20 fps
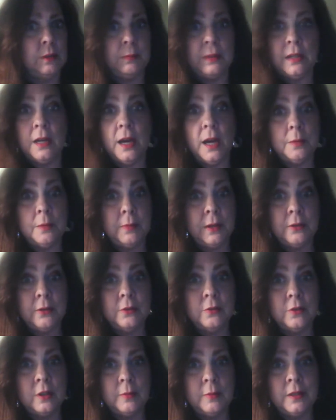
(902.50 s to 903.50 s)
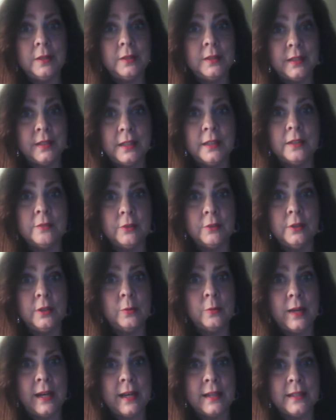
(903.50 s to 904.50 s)
beyond paranormal and getting
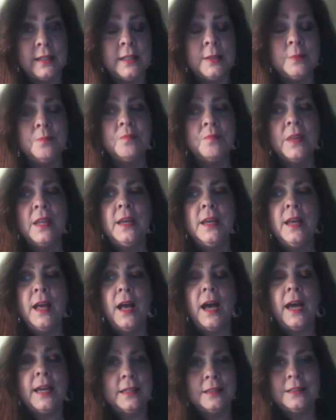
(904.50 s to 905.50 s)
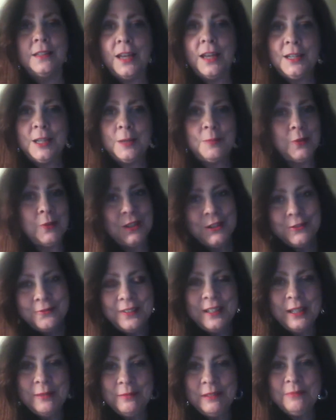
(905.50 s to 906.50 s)
really wacky, I can line up all the
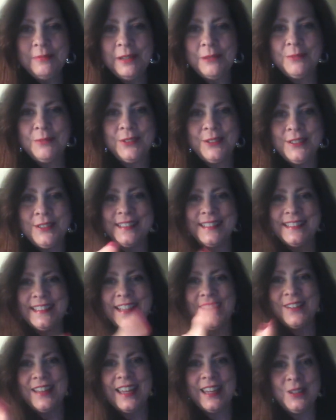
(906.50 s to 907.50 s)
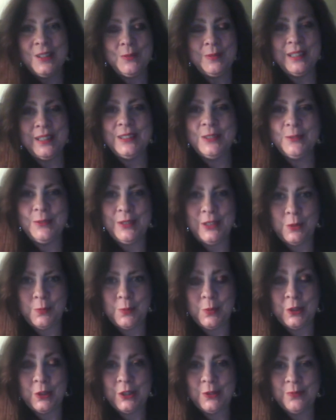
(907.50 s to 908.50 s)
family members and say, okay, who played the Ouija
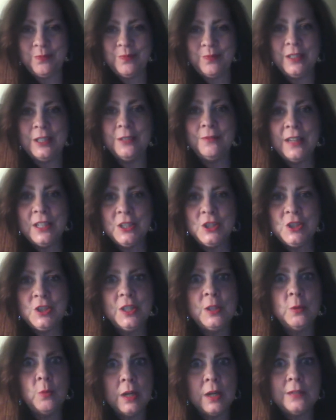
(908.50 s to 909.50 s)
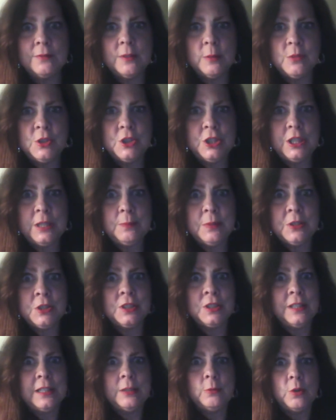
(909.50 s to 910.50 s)
board? And eventually one of them
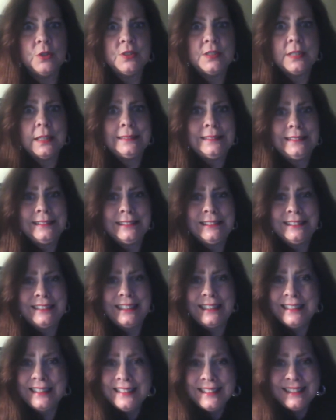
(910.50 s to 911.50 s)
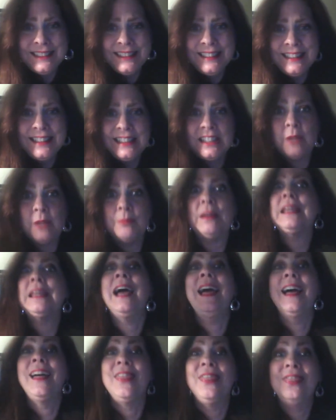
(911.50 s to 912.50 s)
sheepishly will say, I did. And I'm
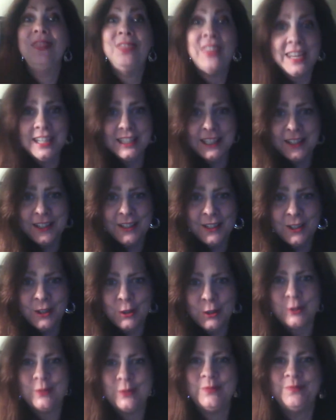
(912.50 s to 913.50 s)
like, thank you,